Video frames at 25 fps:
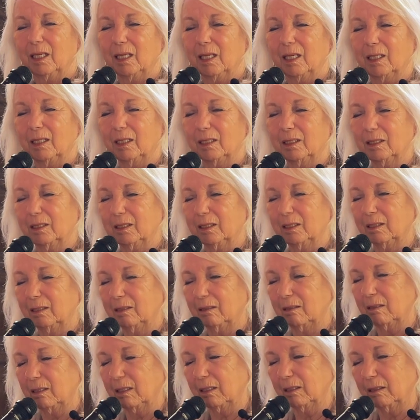and
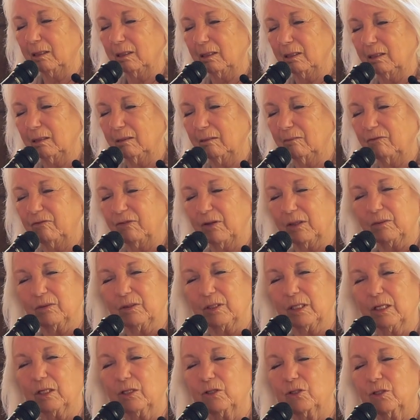the
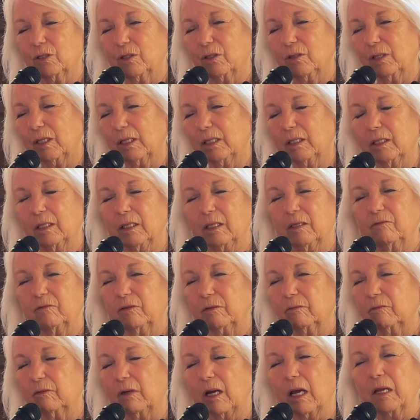foundation that love
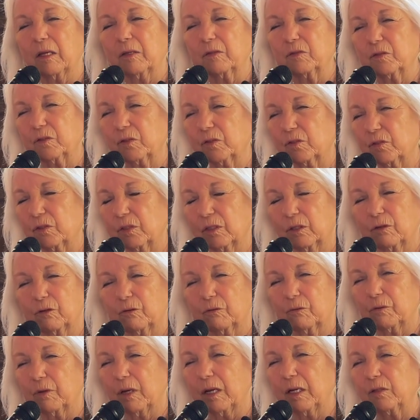arises and
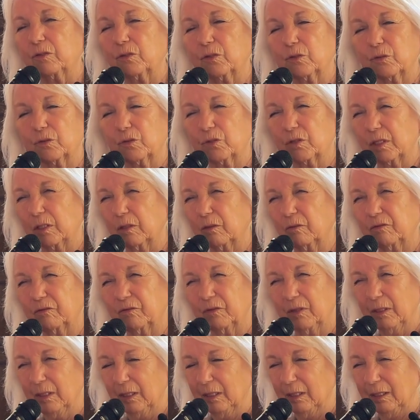creates herself
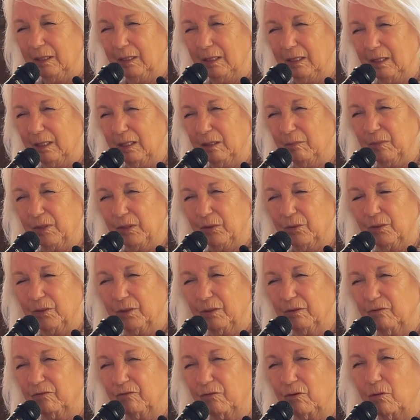in the
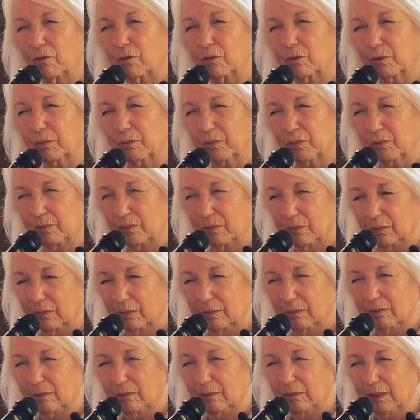myriad form.
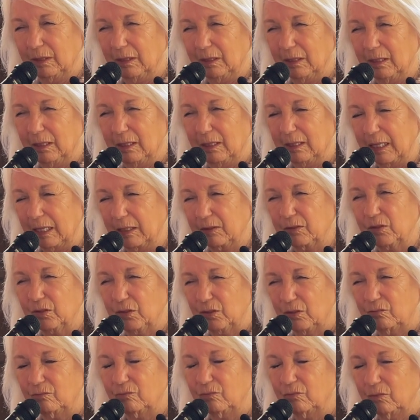
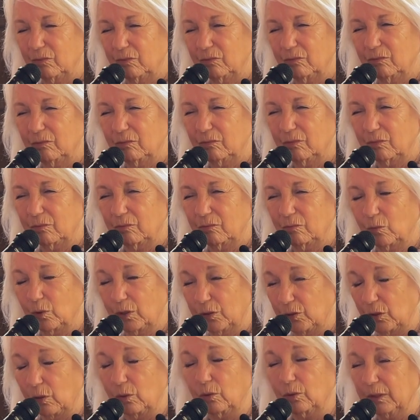That's
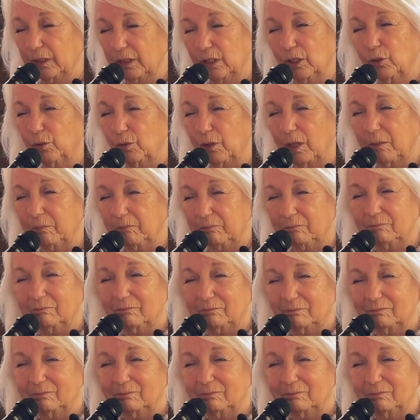what's holding you up.